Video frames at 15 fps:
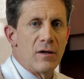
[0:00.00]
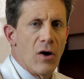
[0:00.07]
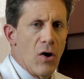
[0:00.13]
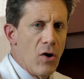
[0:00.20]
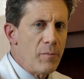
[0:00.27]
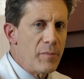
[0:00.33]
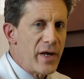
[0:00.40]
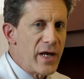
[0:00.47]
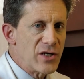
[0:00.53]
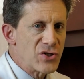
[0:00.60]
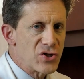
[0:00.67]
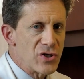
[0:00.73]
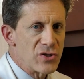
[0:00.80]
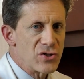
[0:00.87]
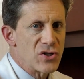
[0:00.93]
All
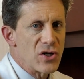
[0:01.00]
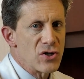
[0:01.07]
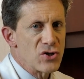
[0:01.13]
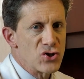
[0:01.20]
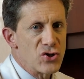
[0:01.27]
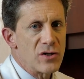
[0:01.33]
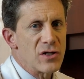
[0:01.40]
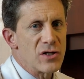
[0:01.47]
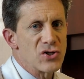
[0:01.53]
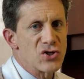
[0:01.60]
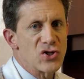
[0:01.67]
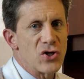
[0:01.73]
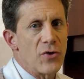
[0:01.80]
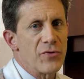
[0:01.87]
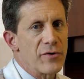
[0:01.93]
patients should
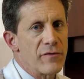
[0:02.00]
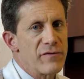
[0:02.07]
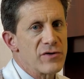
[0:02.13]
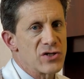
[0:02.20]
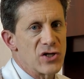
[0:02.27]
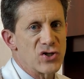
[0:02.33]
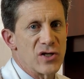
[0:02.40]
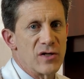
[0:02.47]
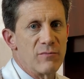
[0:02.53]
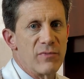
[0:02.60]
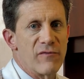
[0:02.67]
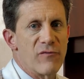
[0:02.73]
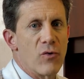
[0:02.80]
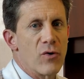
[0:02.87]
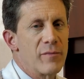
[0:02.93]
consult their physician
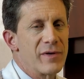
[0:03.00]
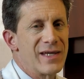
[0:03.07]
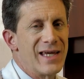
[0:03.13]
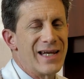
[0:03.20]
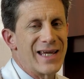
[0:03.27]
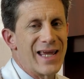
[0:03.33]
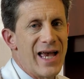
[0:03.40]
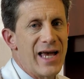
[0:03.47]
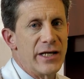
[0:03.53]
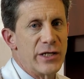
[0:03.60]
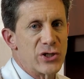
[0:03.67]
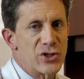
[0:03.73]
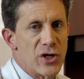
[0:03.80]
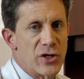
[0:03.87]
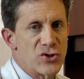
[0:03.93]
before beginning
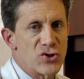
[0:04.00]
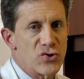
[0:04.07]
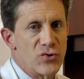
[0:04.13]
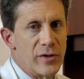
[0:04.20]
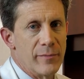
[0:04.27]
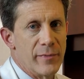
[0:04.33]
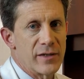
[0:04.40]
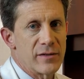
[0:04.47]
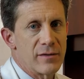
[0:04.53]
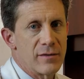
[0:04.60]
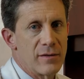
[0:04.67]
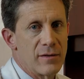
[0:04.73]
any such treatment.